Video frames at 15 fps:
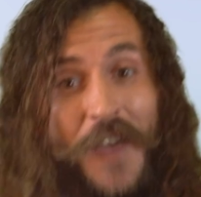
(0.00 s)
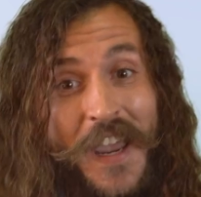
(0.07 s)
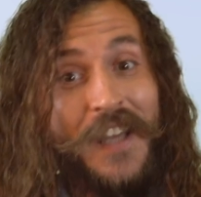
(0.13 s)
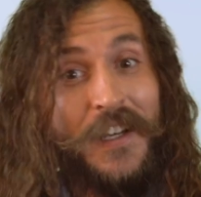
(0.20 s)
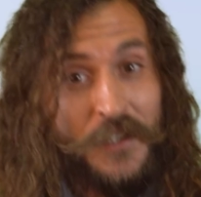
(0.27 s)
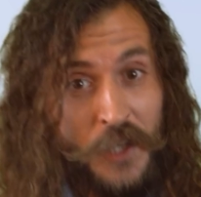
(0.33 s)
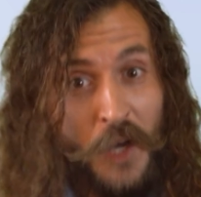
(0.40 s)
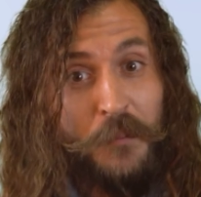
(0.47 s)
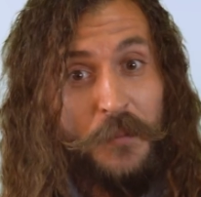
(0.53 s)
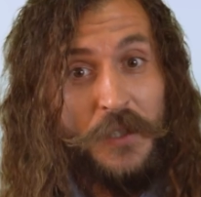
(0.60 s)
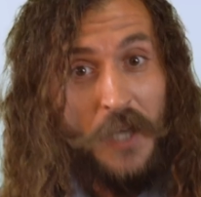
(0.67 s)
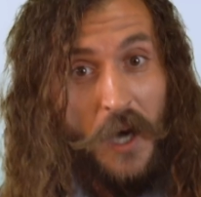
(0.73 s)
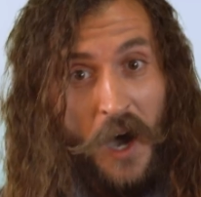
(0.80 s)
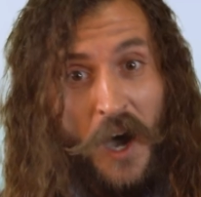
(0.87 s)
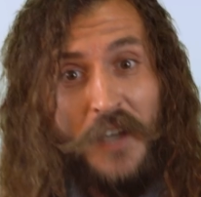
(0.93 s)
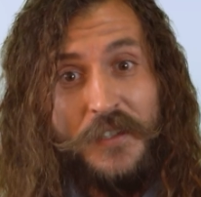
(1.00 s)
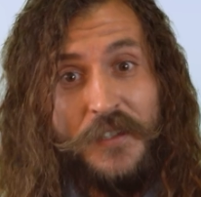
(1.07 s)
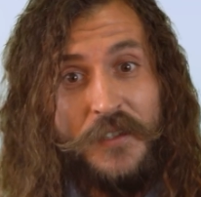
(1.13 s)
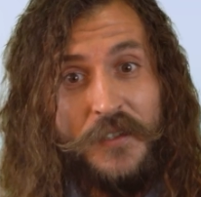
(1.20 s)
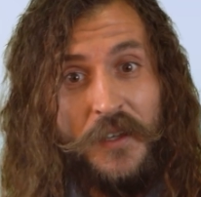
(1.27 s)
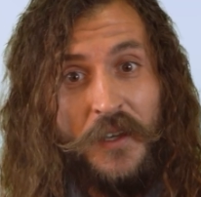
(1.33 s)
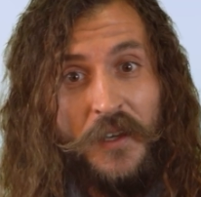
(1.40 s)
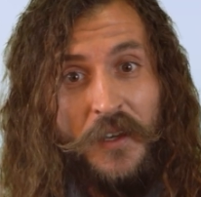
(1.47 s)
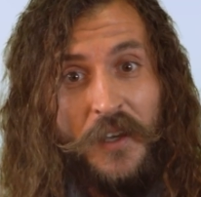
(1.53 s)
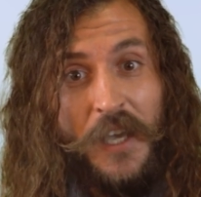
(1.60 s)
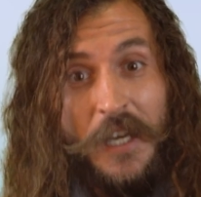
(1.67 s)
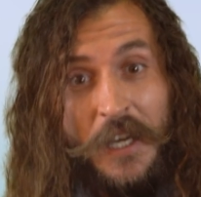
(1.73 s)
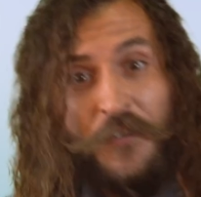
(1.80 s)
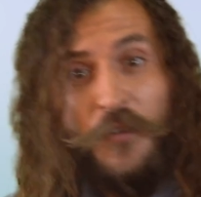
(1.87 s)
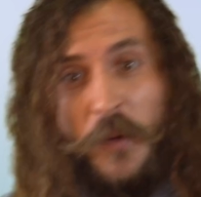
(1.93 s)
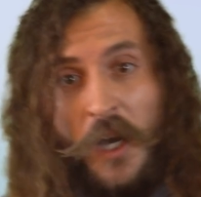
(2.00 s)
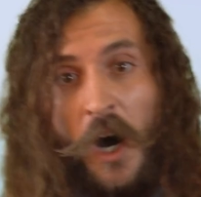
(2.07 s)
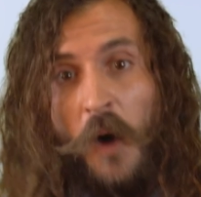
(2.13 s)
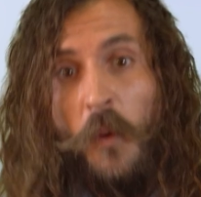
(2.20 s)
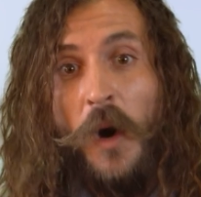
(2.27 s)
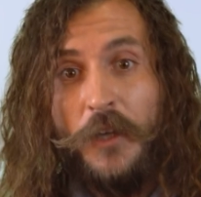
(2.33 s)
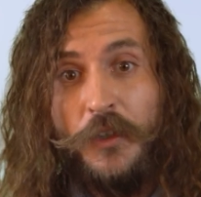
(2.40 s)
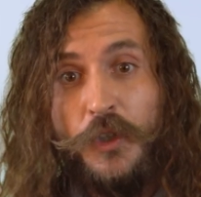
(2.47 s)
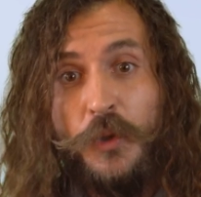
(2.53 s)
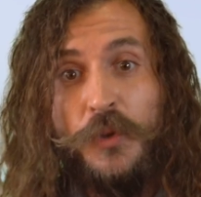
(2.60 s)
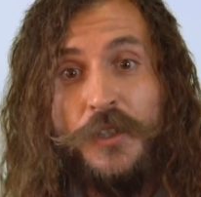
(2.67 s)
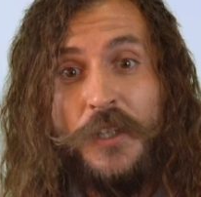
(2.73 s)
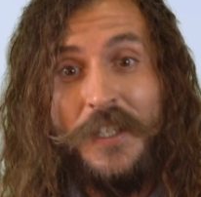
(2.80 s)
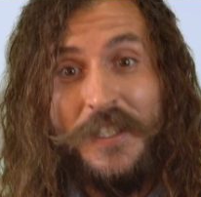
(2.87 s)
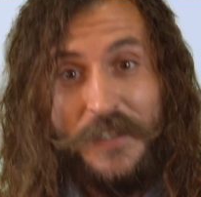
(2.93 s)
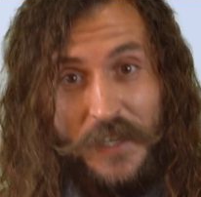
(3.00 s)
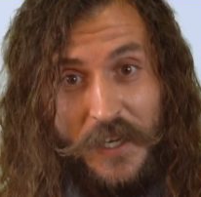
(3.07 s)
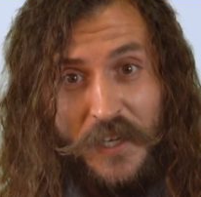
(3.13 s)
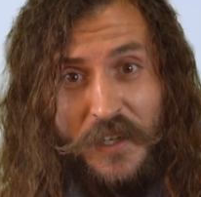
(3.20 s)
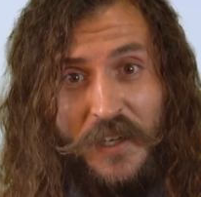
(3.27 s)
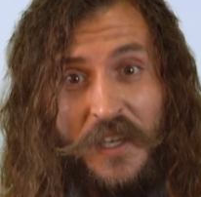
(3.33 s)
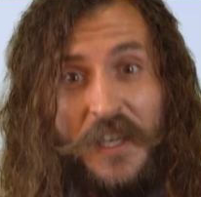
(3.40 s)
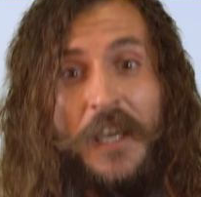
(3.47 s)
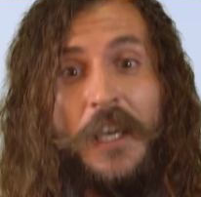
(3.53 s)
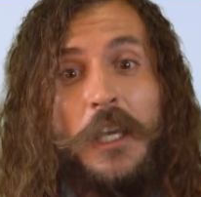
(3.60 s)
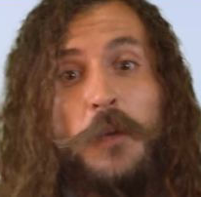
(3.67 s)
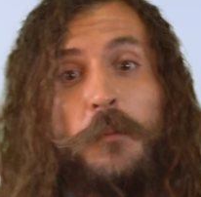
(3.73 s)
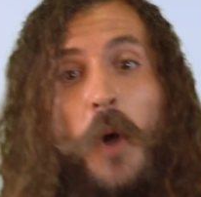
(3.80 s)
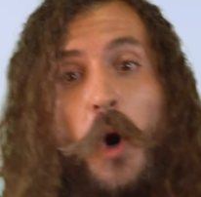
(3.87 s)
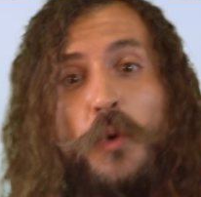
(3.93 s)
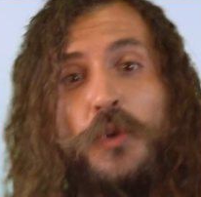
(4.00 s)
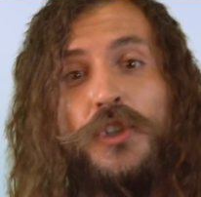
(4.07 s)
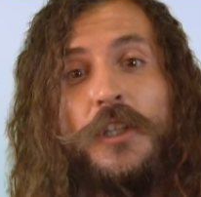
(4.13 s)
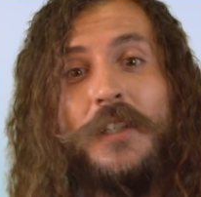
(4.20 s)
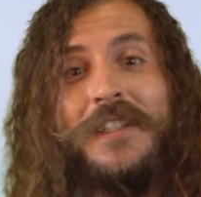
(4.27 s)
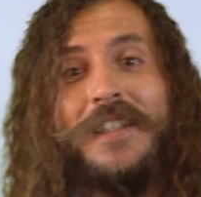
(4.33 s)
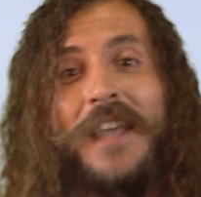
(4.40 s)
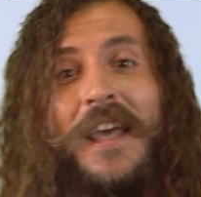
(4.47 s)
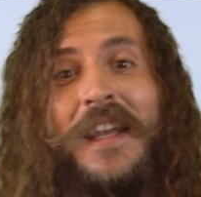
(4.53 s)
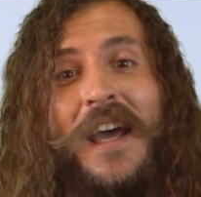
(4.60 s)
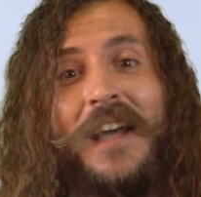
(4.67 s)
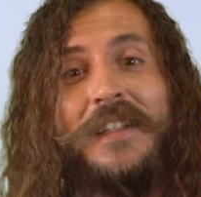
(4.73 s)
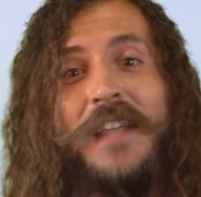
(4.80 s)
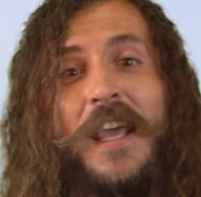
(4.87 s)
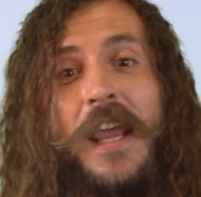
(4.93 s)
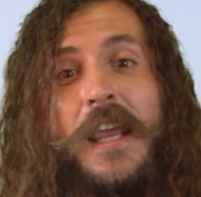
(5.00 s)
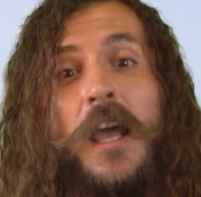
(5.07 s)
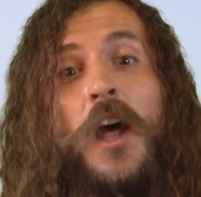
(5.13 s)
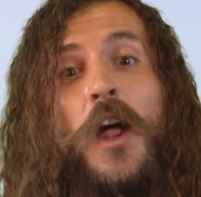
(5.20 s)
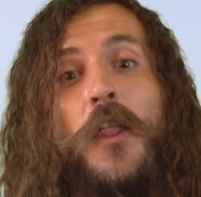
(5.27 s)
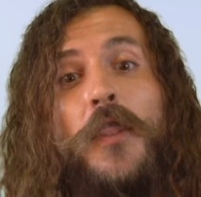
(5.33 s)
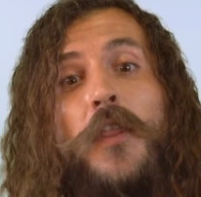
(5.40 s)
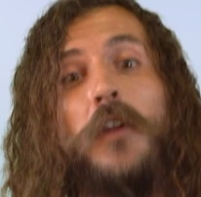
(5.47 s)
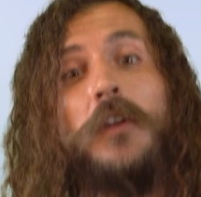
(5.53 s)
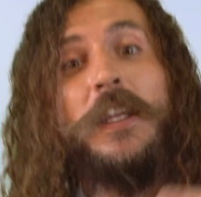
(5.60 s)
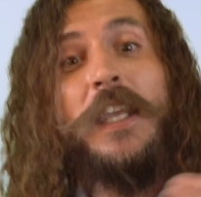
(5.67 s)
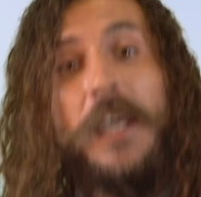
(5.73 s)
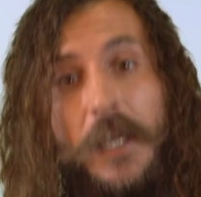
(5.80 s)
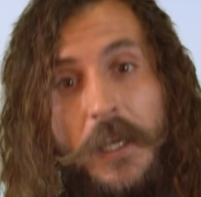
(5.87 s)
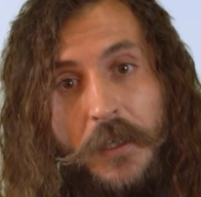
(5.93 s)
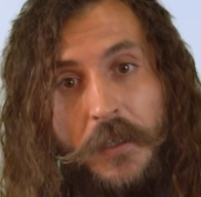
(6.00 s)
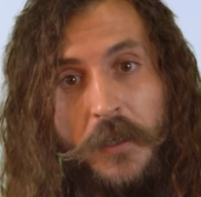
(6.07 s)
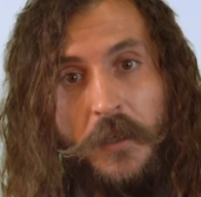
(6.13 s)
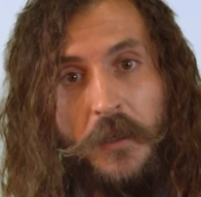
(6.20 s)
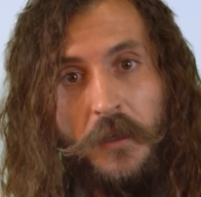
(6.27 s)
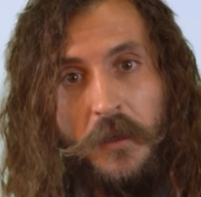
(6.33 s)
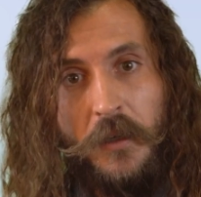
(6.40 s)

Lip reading: fate, it's up to us. And if we all want to succeed, emotions cannot take the lead.